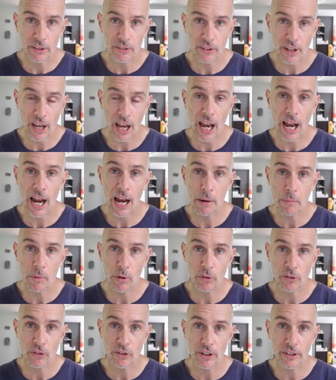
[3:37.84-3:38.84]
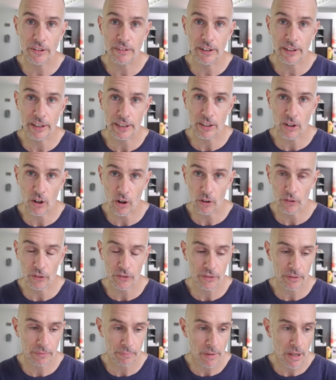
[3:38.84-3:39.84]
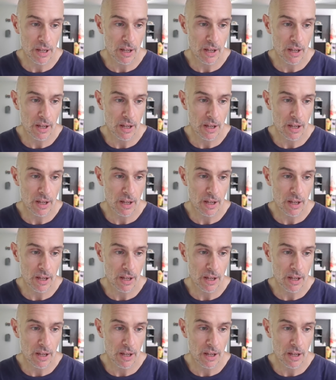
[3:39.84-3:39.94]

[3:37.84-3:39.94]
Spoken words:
is, how much did it cost?